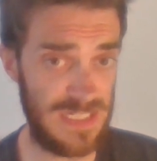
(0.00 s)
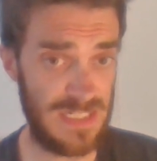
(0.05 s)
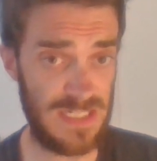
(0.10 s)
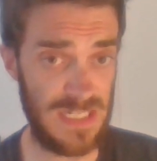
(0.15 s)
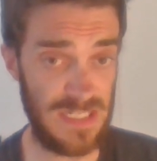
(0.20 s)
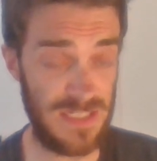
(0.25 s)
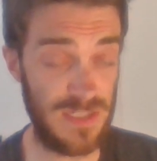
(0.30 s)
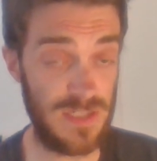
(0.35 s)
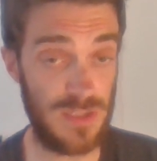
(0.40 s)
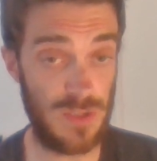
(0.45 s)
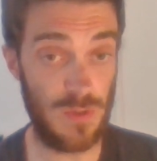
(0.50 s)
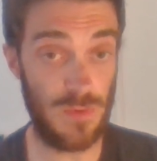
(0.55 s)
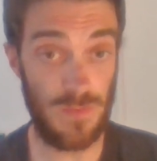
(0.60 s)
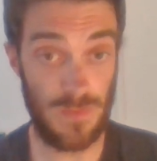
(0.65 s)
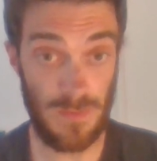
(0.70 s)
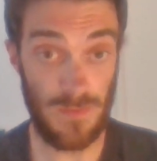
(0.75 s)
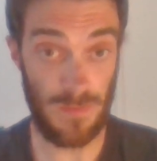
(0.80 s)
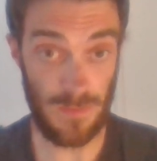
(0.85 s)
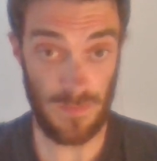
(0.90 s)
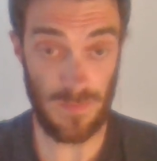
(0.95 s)
season to
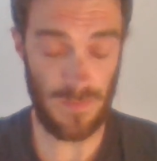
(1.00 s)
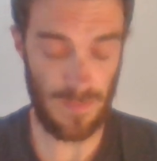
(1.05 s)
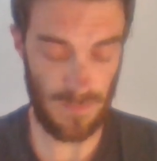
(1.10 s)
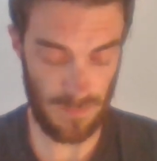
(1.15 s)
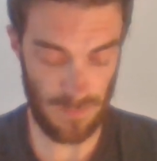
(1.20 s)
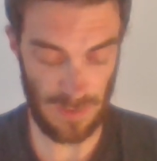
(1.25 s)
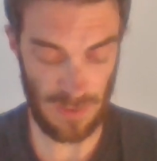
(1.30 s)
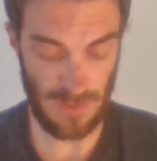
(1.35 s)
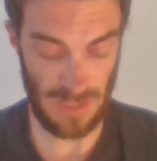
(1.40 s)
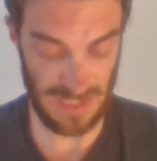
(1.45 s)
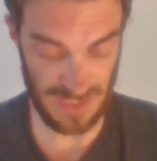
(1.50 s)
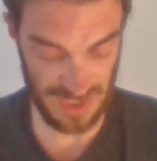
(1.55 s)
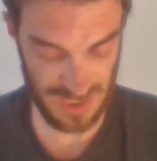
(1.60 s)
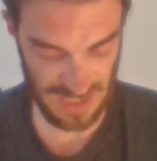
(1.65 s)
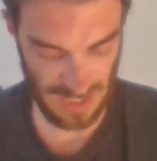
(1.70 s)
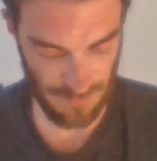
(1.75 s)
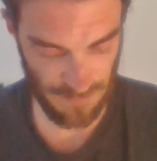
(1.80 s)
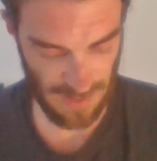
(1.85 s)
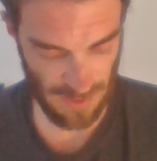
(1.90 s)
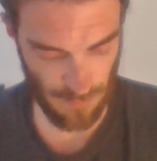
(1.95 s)

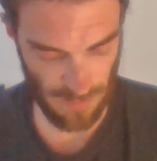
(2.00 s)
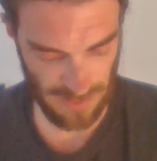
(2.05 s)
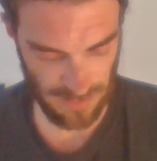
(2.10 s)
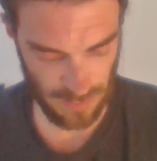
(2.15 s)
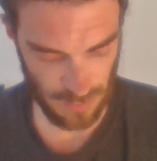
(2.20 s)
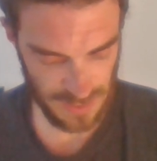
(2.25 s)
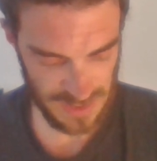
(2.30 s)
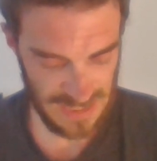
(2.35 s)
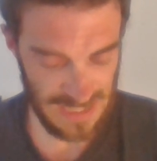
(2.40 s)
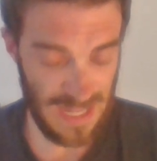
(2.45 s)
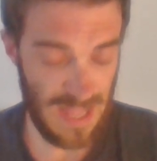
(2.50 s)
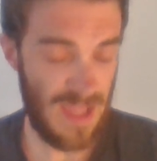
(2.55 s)
extend their record.